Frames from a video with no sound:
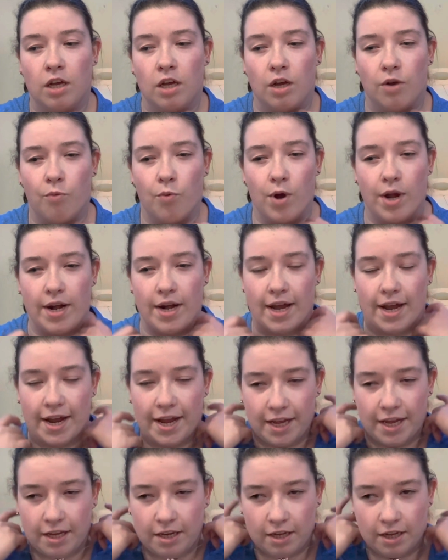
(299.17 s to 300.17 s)
one
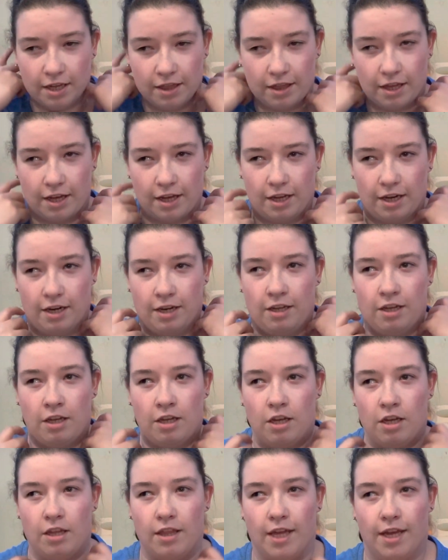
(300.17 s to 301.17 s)
night and then
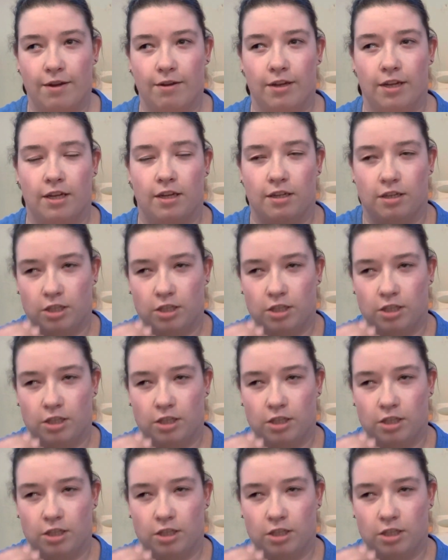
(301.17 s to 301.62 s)
they